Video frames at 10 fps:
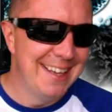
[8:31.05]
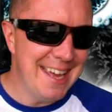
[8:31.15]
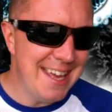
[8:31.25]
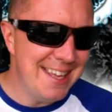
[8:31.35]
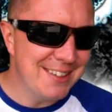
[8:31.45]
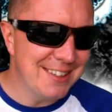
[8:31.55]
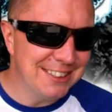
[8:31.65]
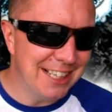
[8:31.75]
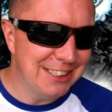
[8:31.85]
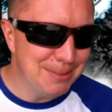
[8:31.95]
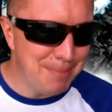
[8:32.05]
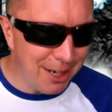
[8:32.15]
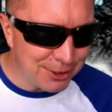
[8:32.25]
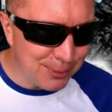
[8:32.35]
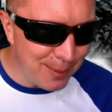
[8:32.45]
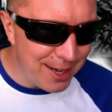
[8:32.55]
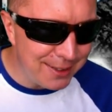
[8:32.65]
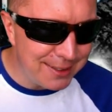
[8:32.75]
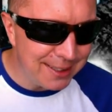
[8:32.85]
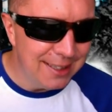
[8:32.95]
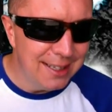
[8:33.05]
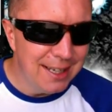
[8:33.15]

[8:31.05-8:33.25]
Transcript: Here you can change your password.